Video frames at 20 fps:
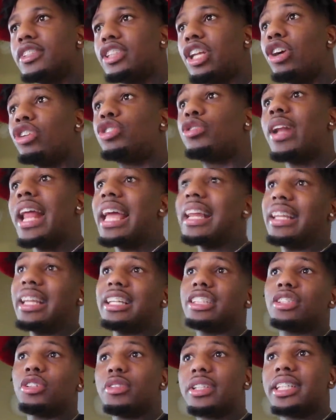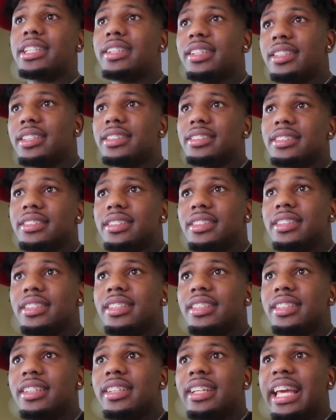Don't you like niggas Devon. who can cook?
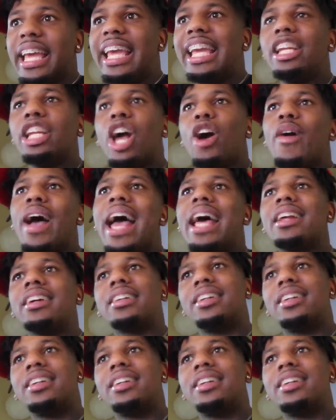Smash. He know how to